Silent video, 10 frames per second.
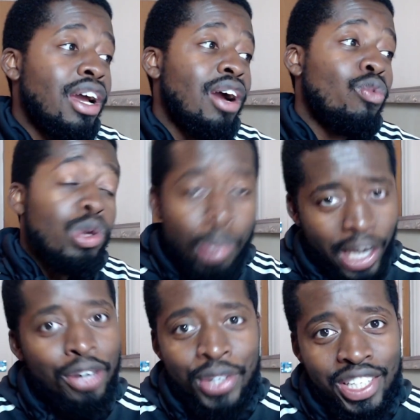We
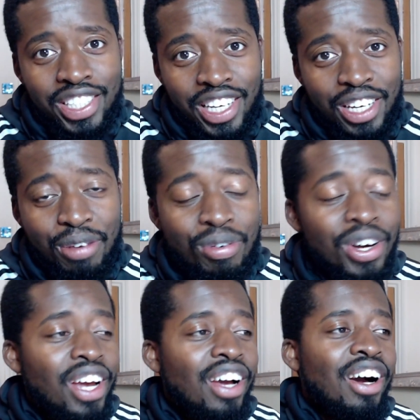better win this game.
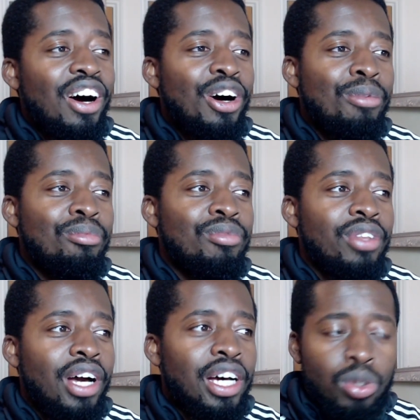
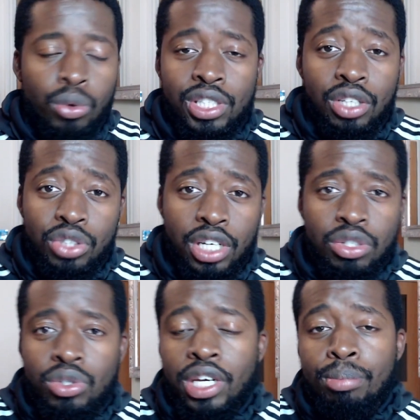As always, I'll try and
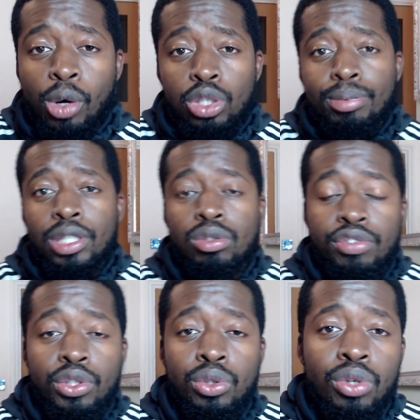do a post-match
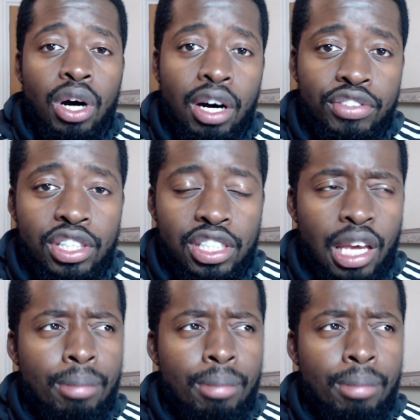review after this game.